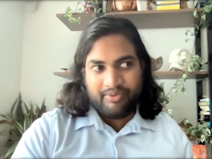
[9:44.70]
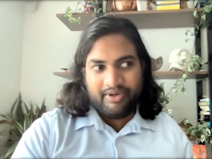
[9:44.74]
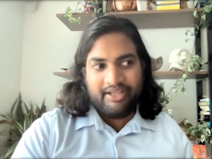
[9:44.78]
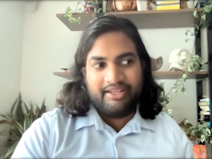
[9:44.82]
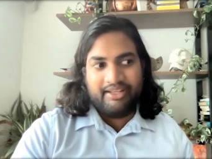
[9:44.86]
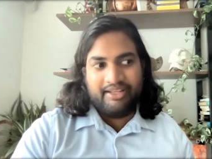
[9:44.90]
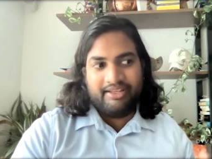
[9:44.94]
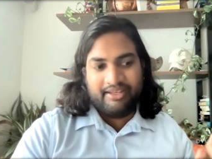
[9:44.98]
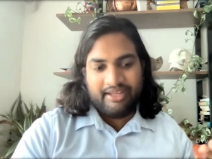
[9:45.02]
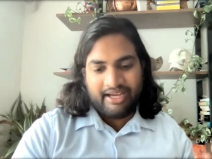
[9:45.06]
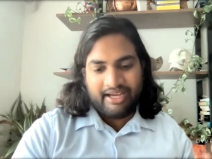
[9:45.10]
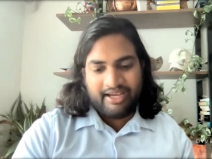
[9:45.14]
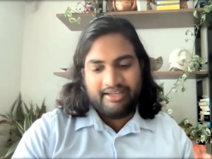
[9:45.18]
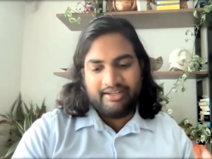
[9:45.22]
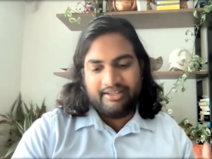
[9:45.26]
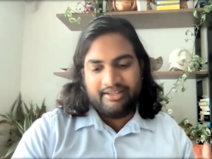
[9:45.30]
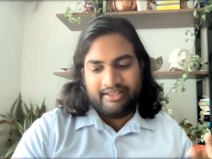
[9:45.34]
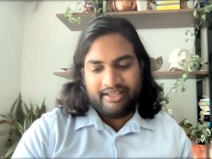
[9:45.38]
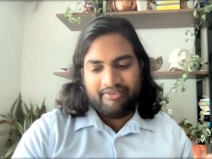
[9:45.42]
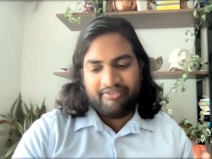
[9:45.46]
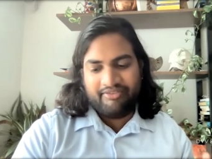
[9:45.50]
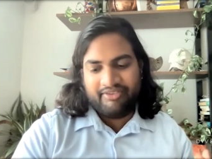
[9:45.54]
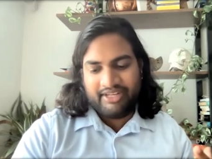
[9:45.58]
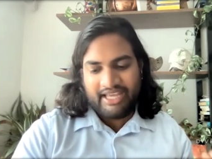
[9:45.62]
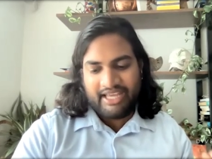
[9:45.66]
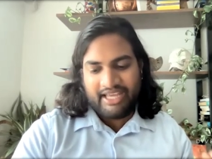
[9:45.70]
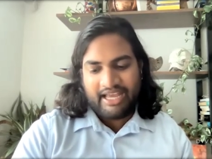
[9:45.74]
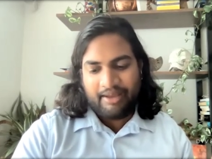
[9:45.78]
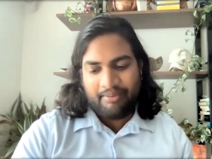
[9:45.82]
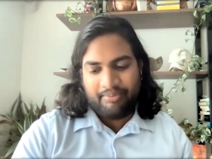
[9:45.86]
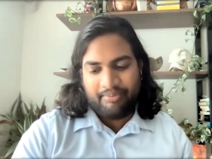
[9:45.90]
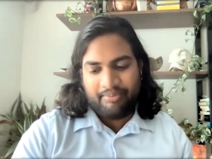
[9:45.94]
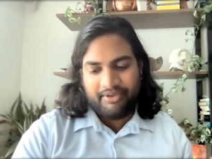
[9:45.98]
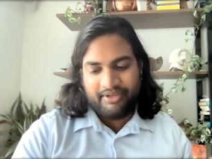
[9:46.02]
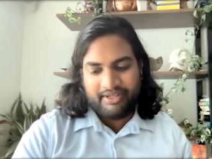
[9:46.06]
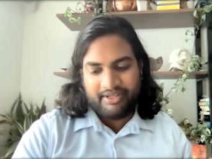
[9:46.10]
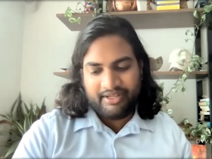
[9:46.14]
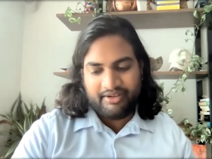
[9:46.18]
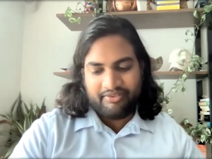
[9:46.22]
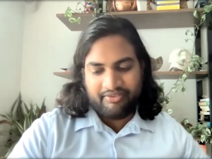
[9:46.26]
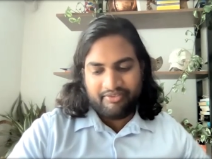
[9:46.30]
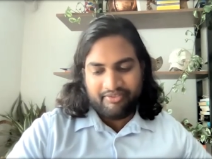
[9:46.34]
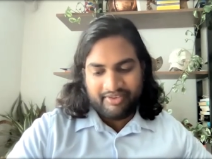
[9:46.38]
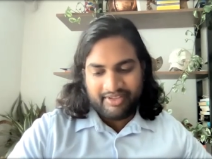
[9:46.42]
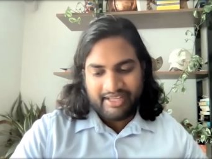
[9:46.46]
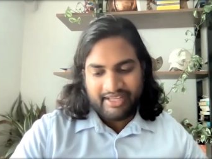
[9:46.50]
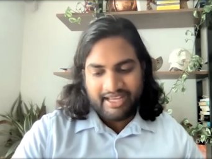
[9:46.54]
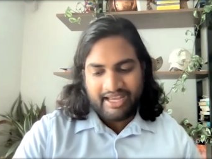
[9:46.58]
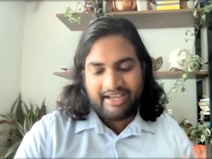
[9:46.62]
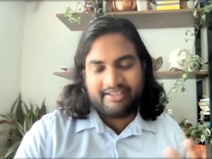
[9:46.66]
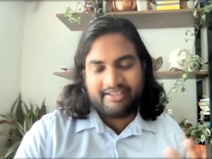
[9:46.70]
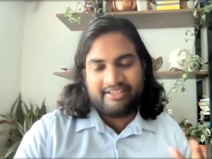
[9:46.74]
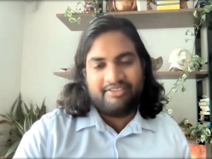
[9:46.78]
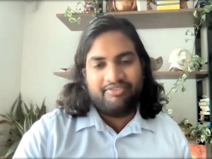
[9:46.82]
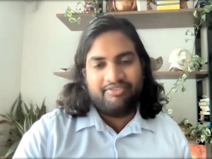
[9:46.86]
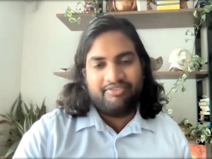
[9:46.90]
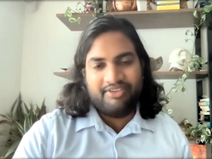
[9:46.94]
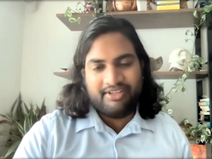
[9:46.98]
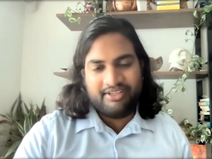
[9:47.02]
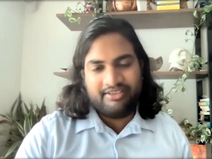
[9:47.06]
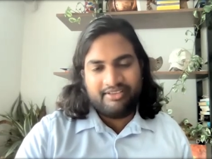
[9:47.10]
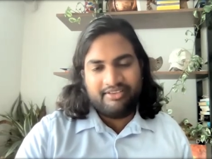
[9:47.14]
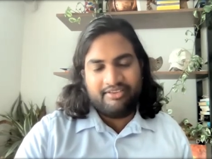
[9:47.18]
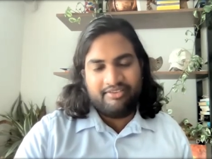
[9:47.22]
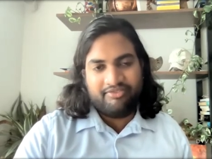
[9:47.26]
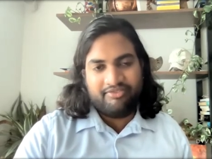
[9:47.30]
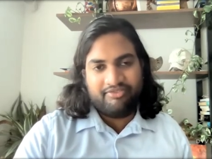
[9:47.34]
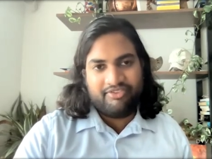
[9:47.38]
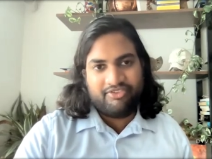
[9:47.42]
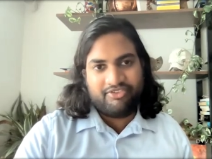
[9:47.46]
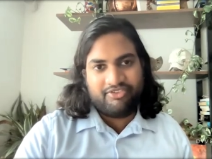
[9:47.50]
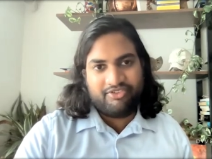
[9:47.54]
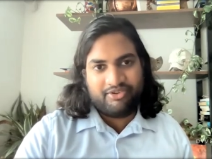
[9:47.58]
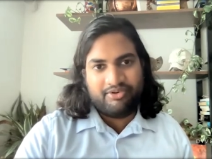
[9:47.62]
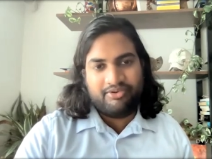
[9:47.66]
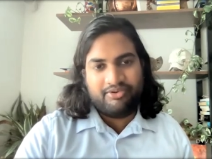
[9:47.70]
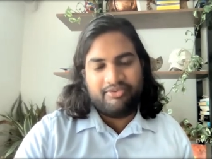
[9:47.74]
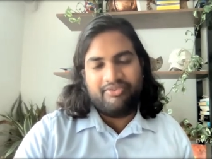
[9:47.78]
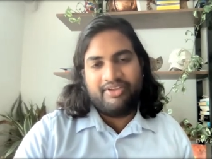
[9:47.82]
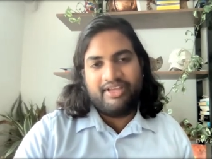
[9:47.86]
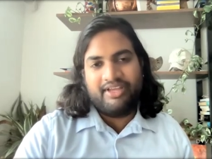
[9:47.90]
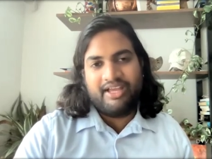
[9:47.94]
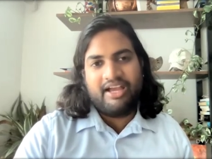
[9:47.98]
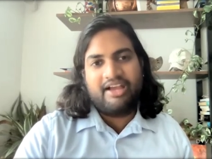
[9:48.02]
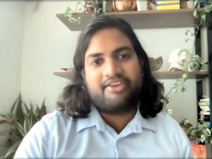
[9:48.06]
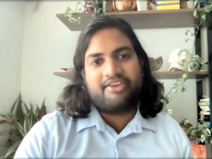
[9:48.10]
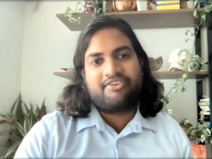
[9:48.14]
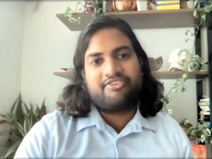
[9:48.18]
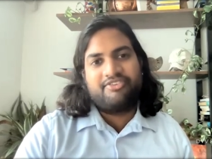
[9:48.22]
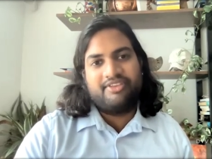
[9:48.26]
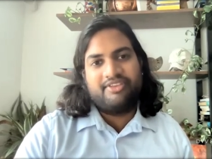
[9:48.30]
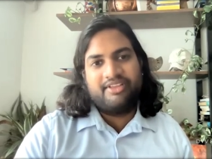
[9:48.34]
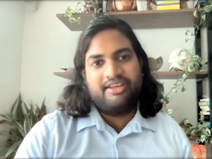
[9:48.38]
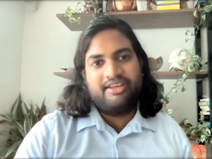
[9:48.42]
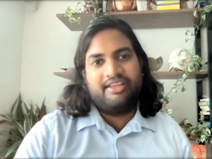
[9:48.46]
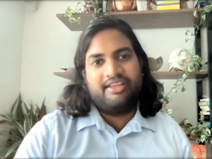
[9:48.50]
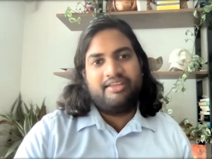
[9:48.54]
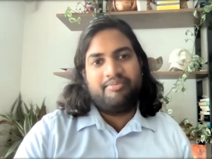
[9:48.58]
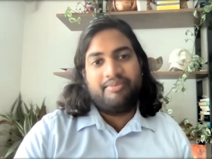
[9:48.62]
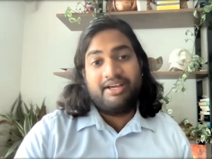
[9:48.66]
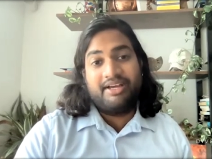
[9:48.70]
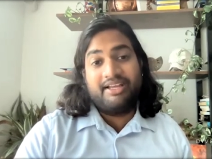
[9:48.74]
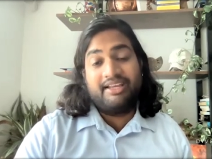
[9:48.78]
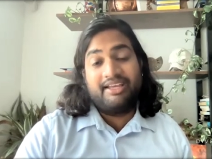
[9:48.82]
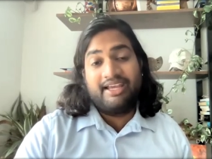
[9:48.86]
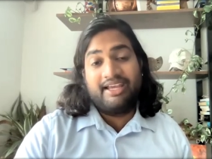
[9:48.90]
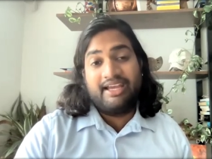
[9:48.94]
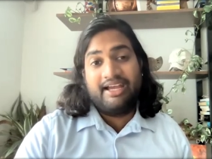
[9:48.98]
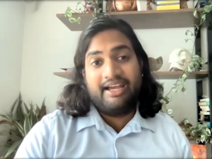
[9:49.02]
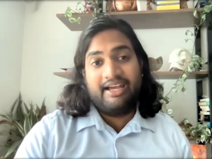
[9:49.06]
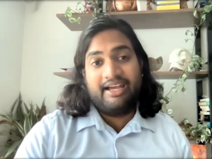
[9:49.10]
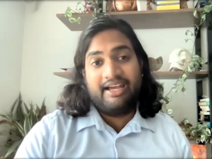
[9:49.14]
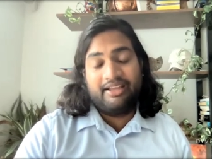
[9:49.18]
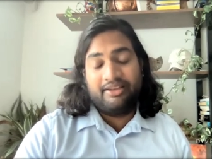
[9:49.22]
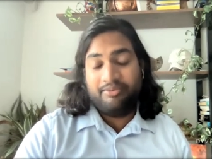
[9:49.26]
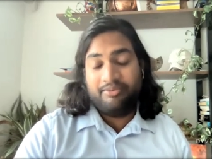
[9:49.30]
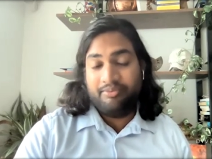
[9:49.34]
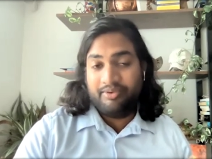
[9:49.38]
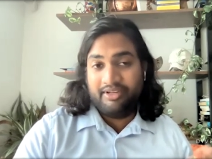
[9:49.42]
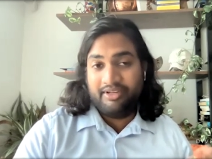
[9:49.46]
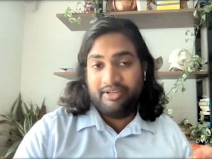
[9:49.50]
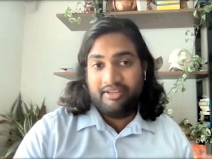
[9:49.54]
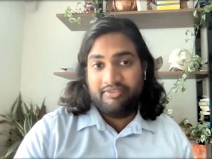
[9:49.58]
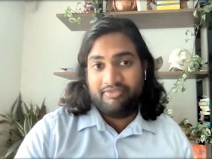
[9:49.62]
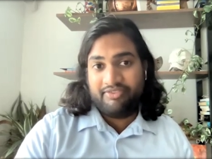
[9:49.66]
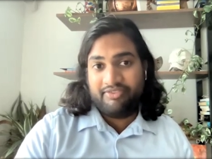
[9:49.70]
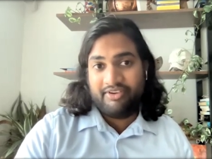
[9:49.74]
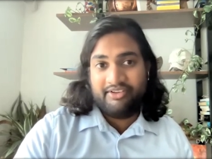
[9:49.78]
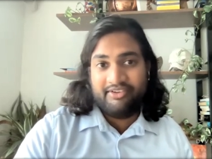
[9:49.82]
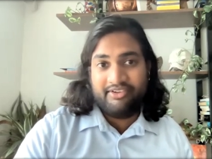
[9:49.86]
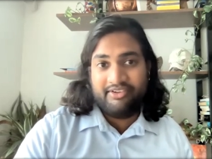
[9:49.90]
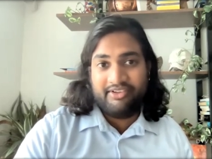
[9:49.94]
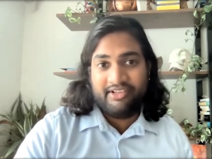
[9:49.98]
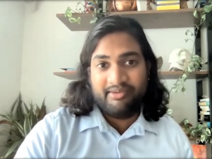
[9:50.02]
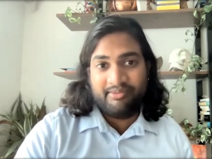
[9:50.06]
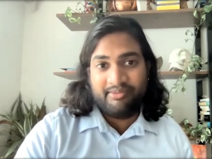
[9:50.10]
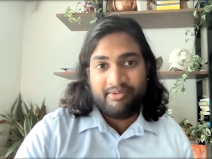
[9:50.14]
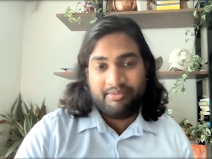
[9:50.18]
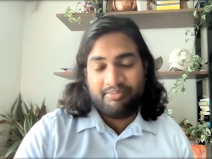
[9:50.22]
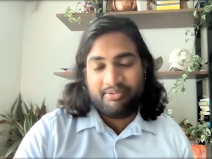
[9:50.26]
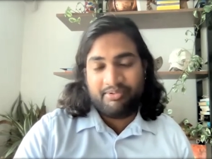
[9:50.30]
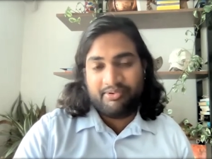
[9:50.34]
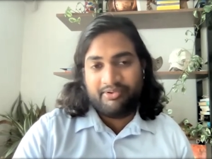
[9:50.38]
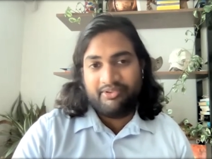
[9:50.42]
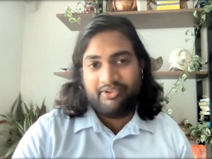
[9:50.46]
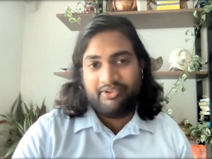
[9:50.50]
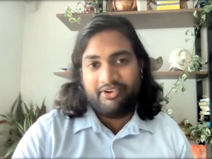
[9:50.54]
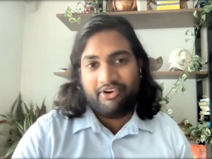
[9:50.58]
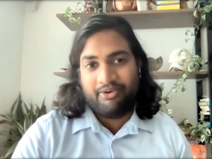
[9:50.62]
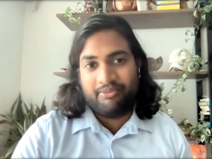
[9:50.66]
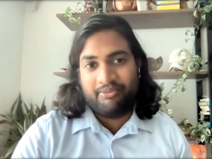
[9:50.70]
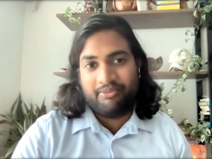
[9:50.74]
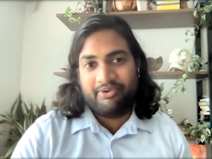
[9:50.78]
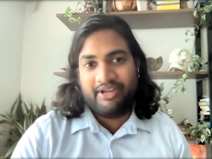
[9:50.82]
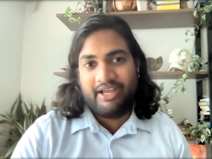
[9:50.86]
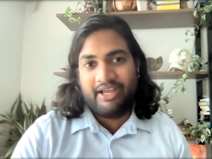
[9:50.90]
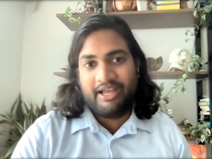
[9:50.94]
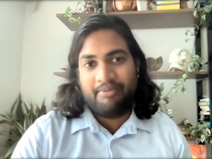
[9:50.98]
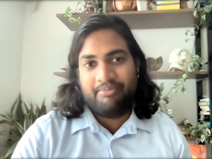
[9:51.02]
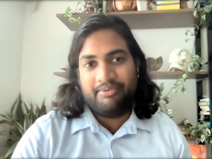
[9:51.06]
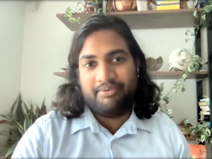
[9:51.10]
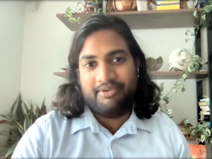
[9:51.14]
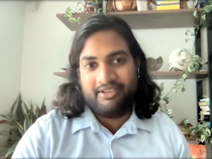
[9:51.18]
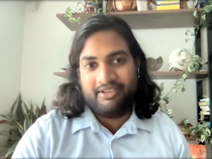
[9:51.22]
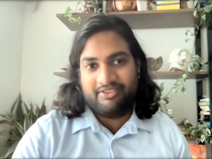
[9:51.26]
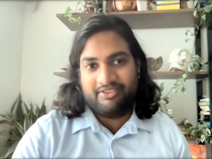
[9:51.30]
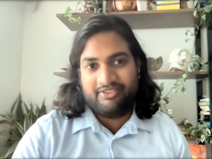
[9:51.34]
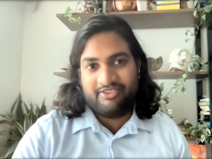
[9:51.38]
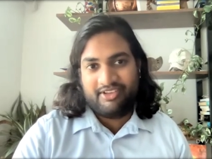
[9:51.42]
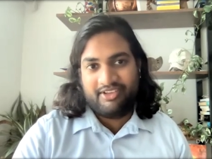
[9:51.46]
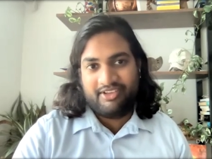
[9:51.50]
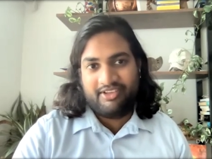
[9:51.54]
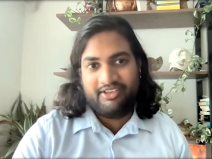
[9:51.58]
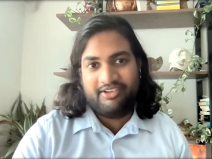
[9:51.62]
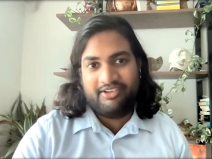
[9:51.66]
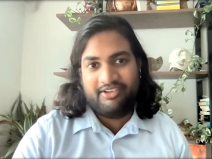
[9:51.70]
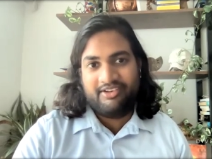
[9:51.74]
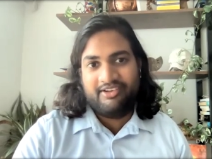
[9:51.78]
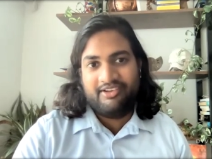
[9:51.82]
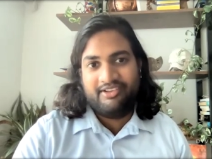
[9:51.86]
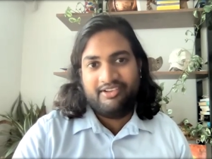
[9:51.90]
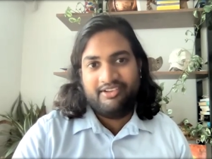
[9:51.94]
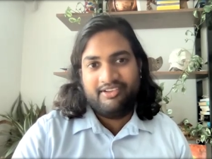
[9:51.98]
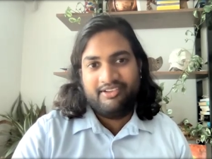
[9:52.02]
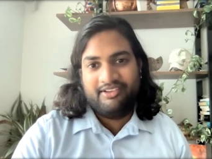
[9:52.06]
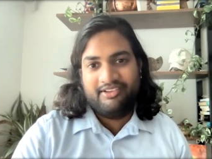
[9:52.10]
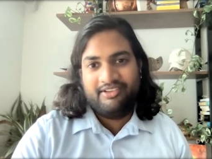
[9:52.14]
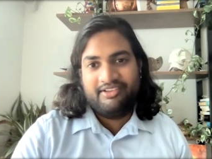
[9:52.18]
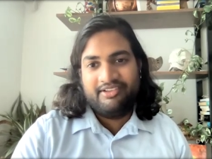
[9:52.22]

when 9/11 happened, it reactivated the physical reaction that he might've had when he found out about Pearl Harbor happening as a kid.